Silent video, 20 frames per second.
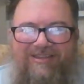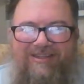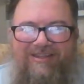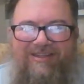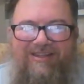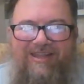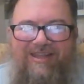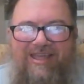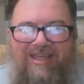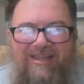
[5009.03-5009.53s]

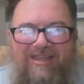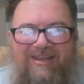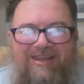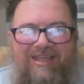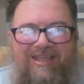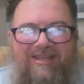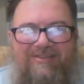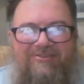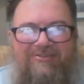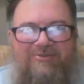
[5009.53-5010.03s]

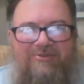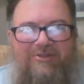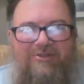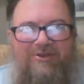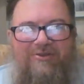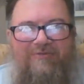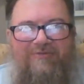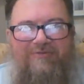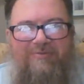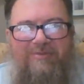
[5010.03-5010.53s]
Not too
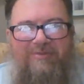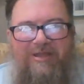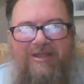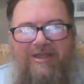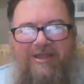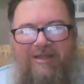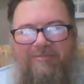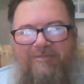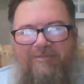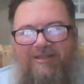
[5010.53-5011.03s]
long from
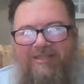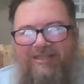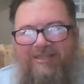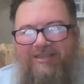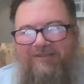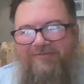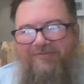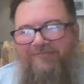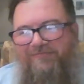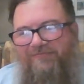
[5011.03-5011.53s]
now, I
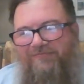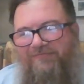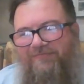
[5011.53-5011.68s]
believe.